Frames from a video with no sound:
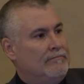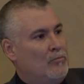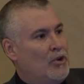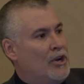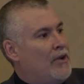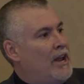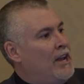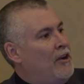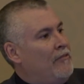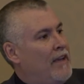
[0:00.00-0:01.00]
We're going to create an
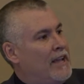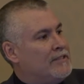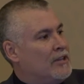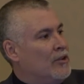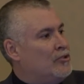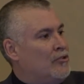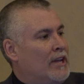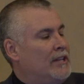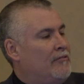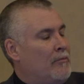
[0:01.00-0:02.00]
interface that goes
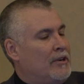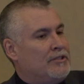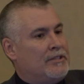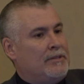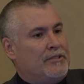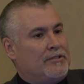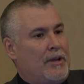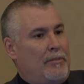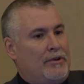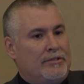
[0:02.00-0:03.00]
directly from our system to
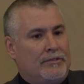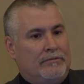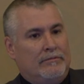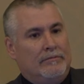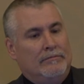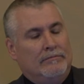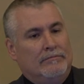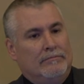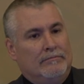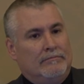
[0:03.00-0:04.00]
Skippers,
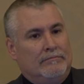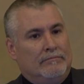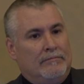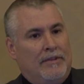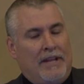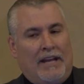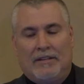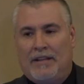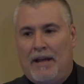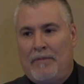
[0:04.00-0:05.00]
and
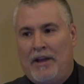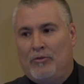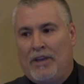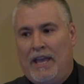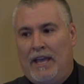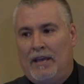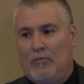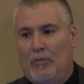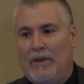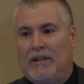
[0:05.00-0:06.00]
that manual keying
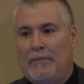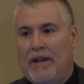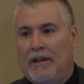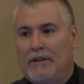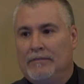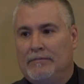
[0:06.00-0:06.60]
will be eliminated.